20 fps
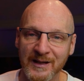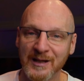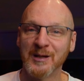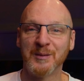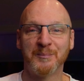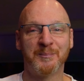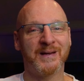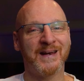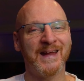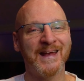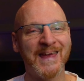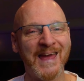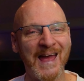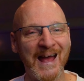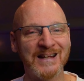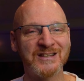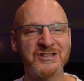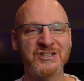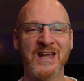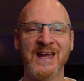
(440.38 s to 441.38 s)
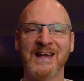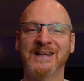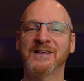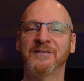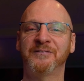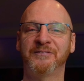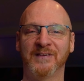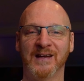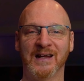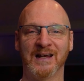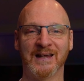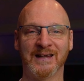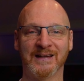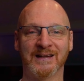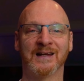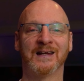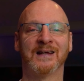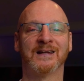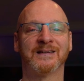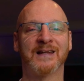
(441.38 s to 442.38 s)
but I can't shake the feeling
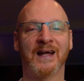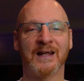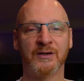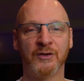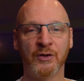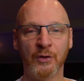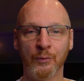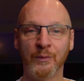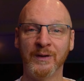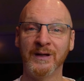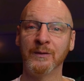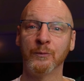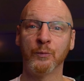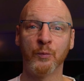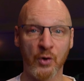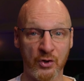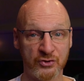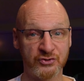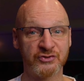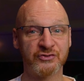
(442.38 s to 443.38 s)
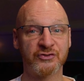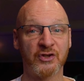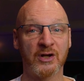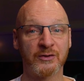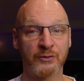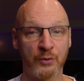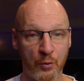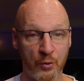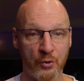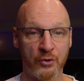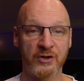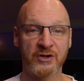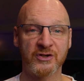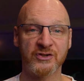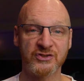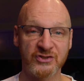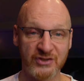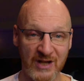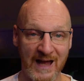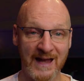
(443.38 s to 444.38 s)
that Newey wasn't on Horner's
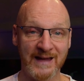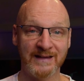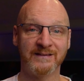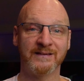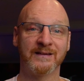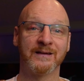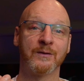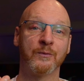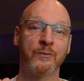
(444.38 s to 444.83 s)
side